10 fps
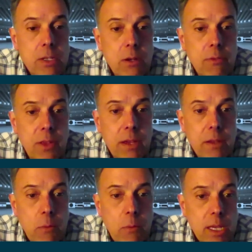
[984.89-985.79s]
So if
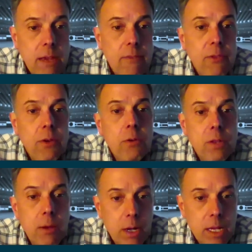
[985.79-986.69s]
they want to get
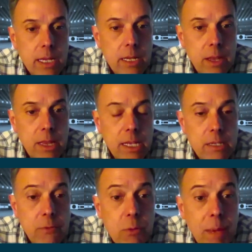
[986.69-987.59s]
food, they want to get other
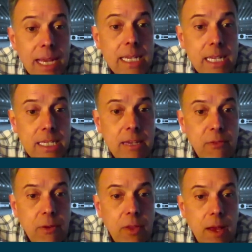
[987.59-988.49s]
things, if you make it easy
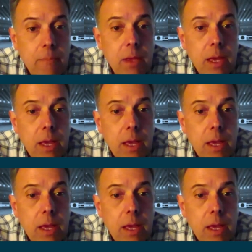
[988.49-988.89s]
for them,